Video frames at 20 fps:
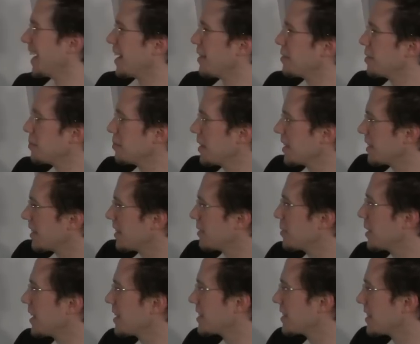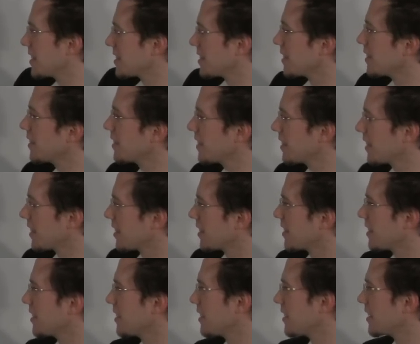It wouldn't be a third because it doesn't look like a
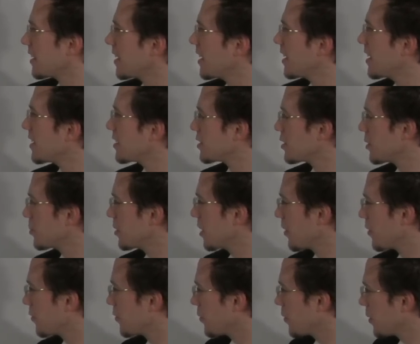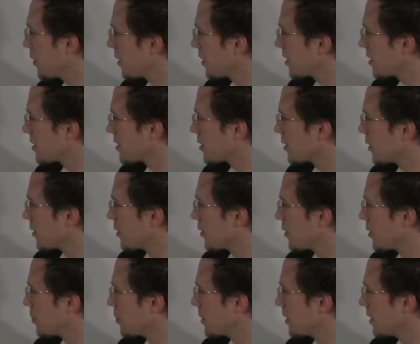third. So it'd be a fourth, so it
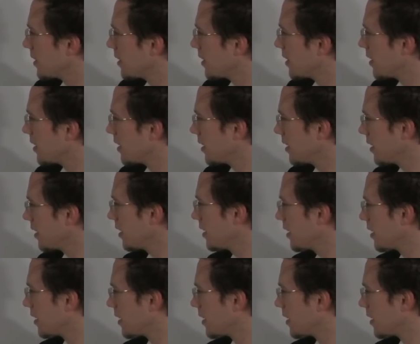would be,